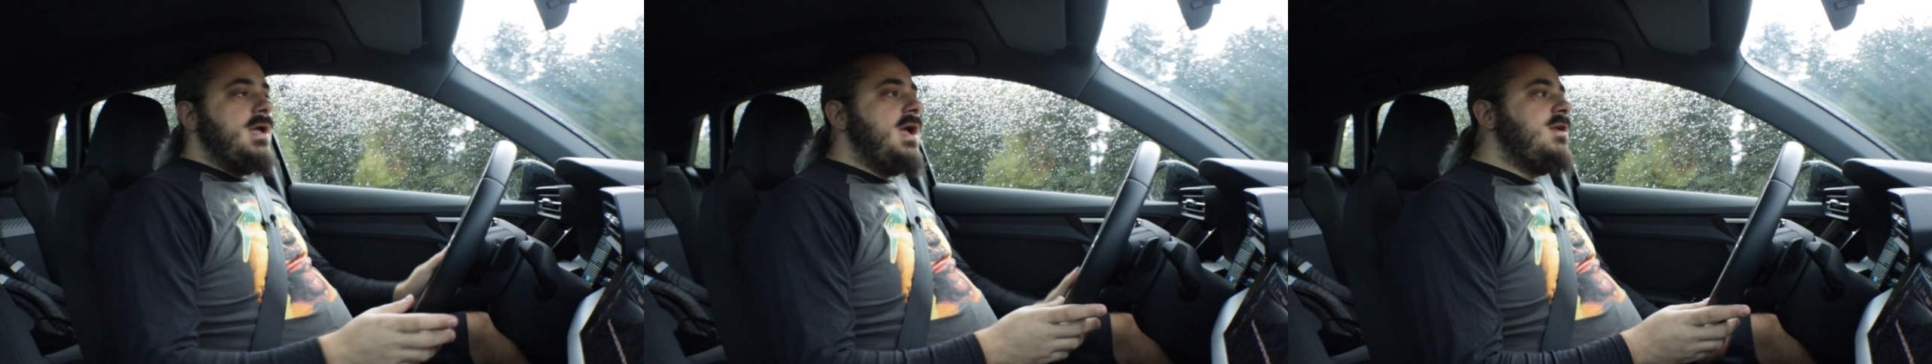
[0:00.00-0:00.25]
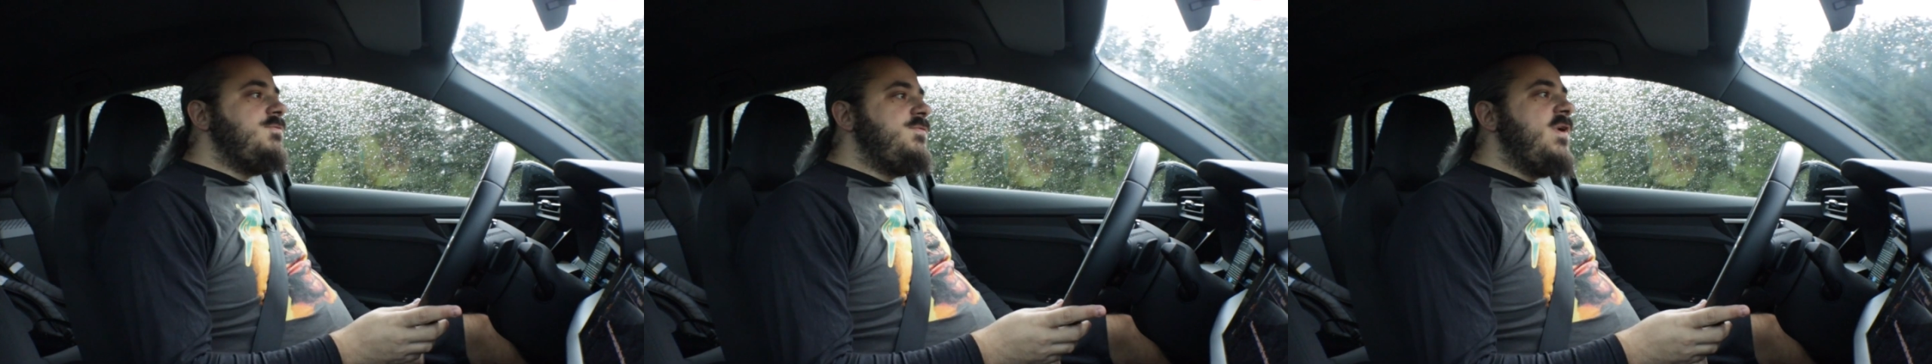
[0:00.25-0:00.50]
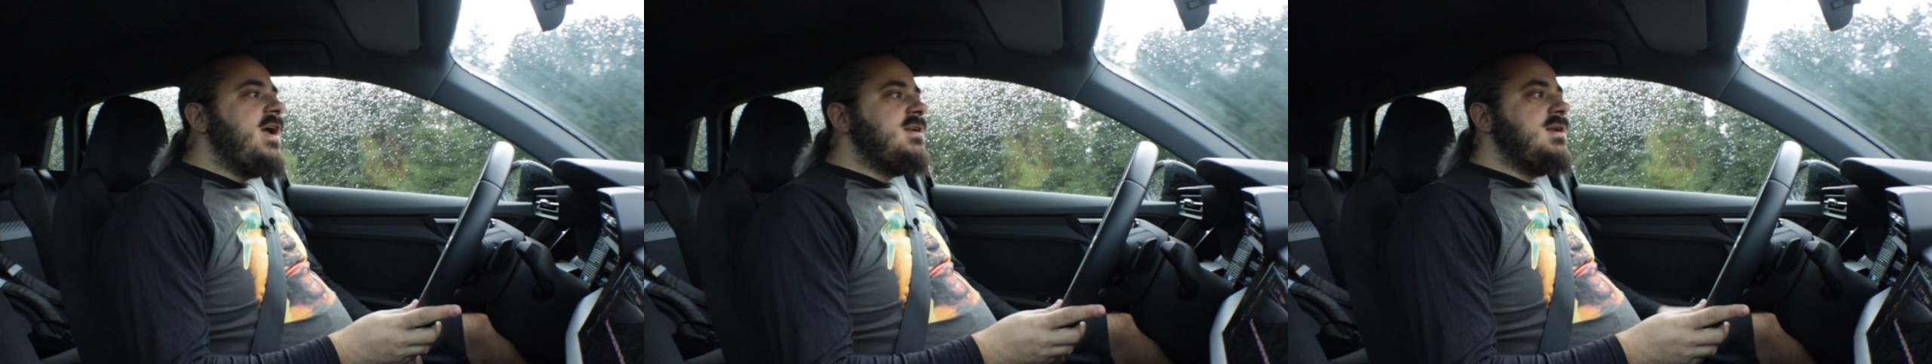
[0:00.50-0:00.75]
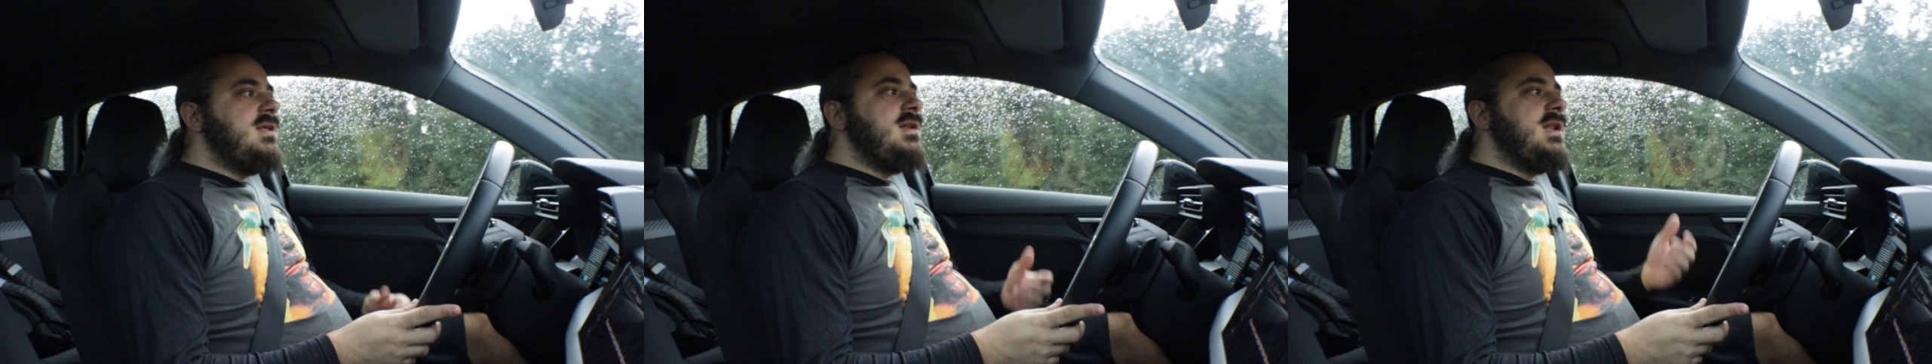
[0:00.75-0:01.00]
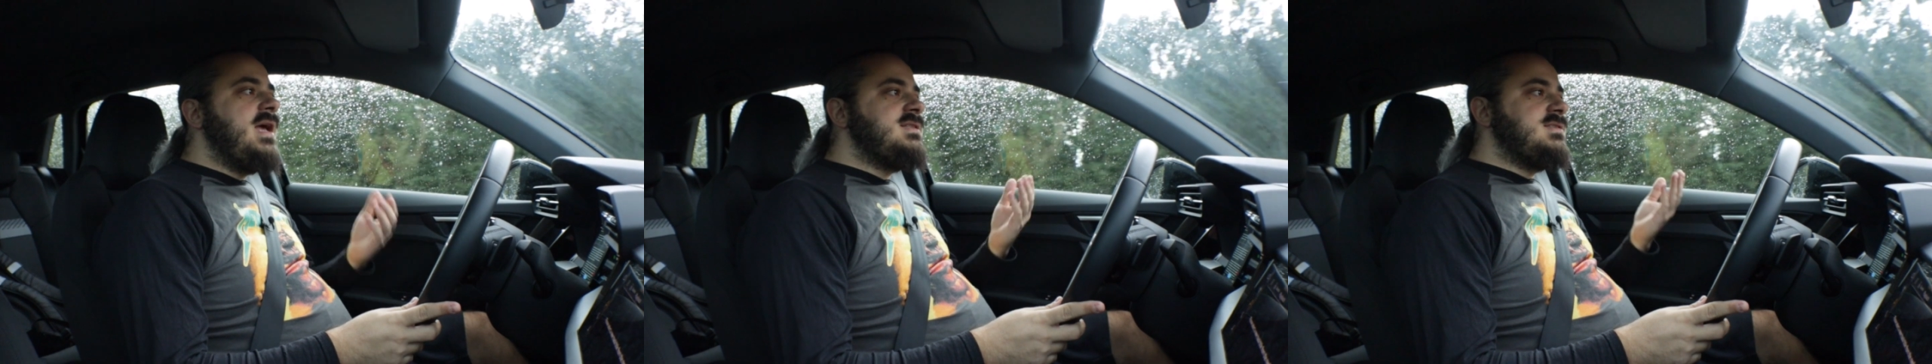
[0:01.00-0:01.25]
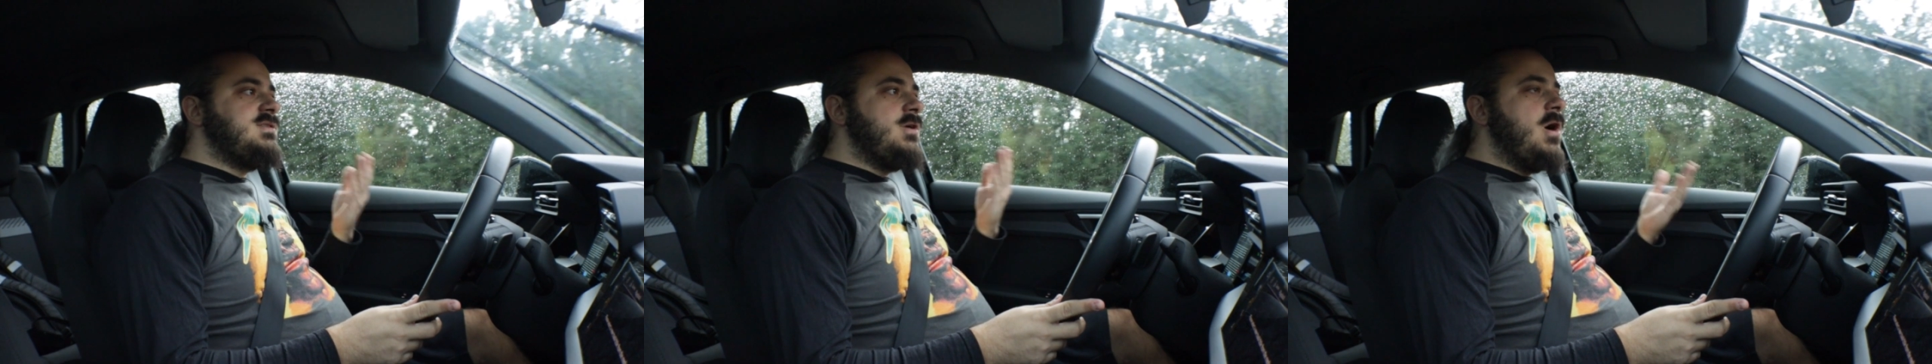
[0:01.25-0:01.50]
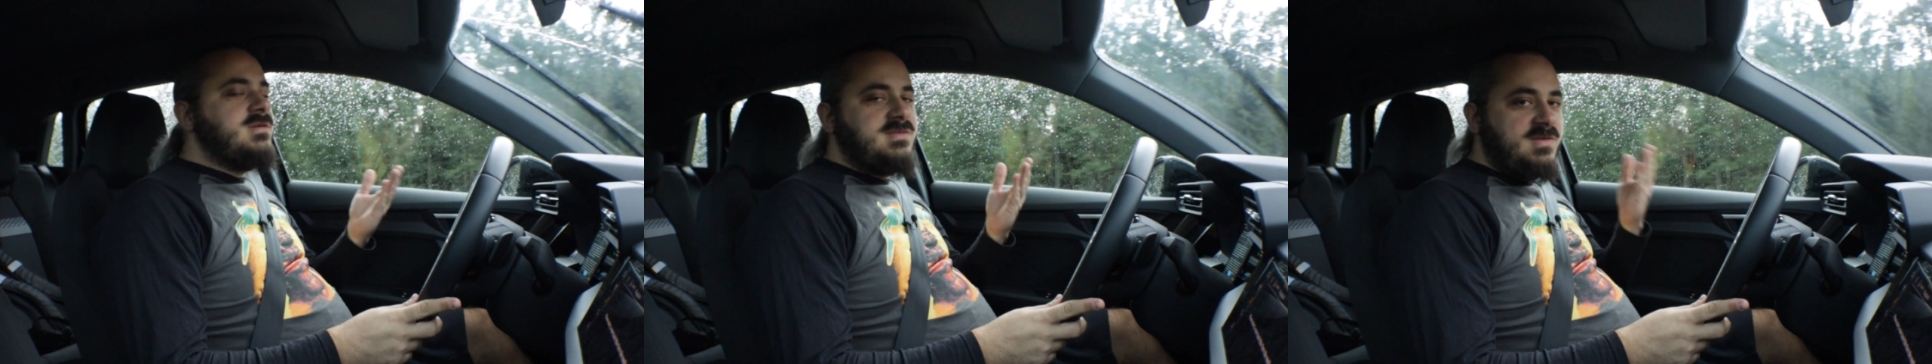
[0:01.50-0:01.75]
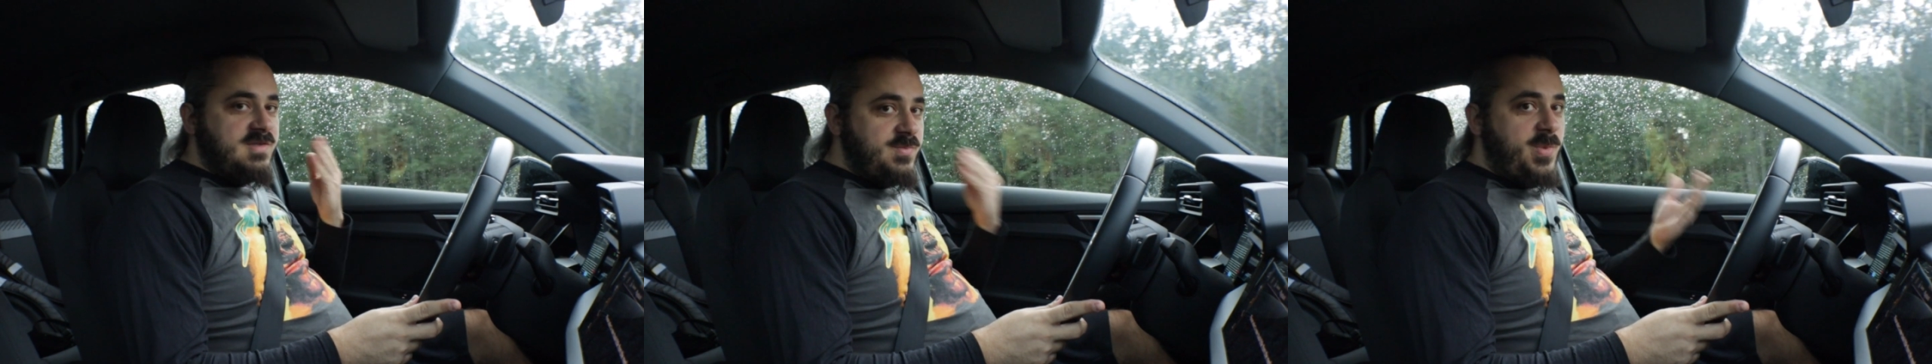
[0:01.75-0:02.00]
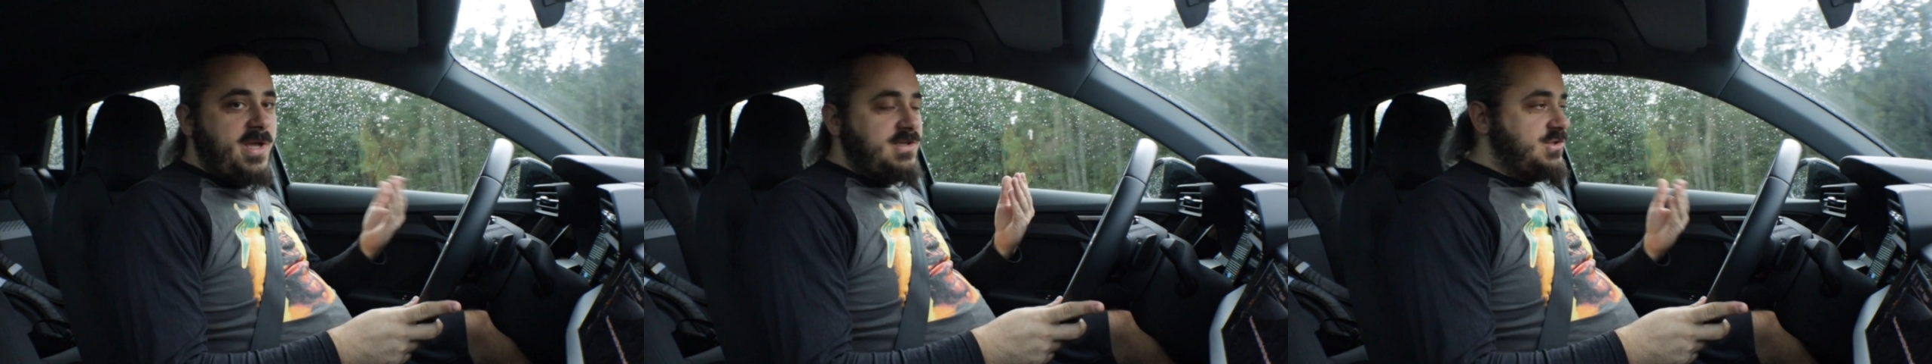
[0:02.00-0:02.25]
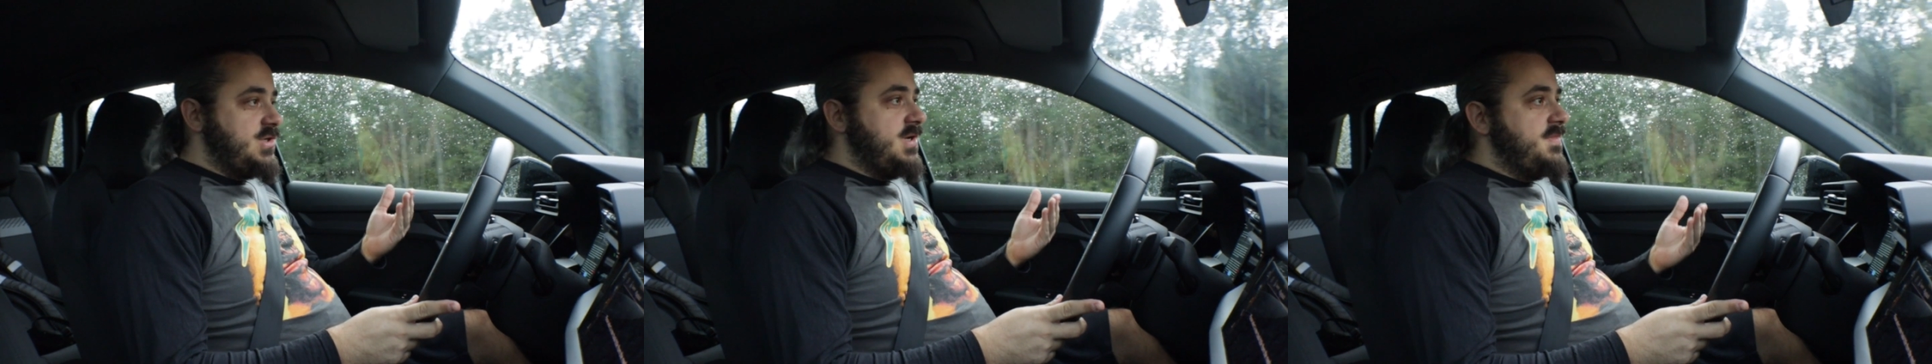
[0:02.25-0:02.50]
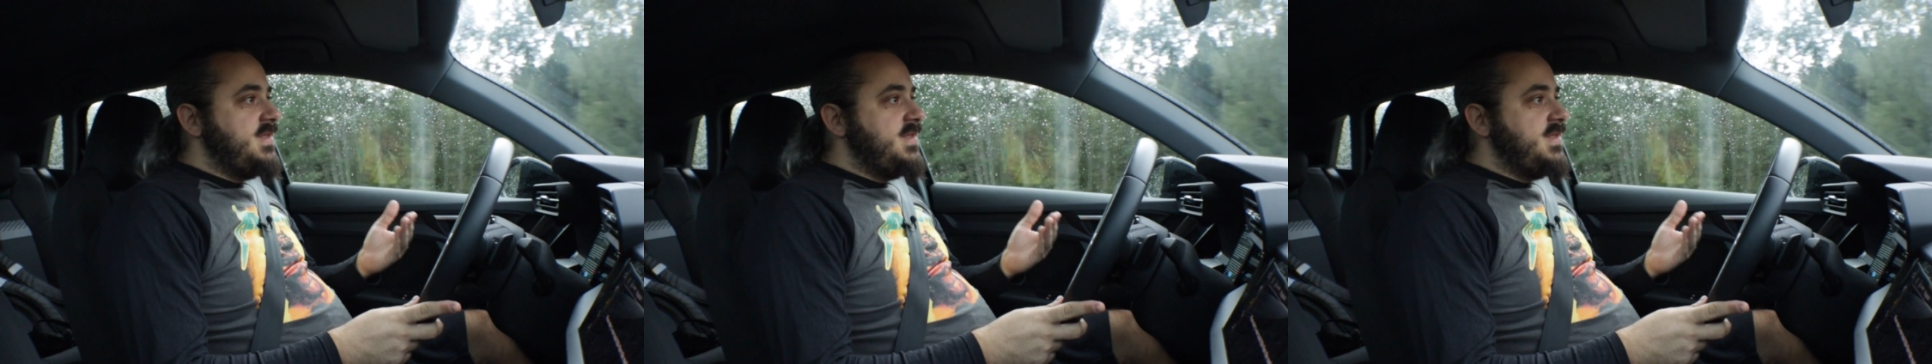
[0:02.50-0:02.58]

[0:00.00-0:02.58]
And finally, let's talk suspension.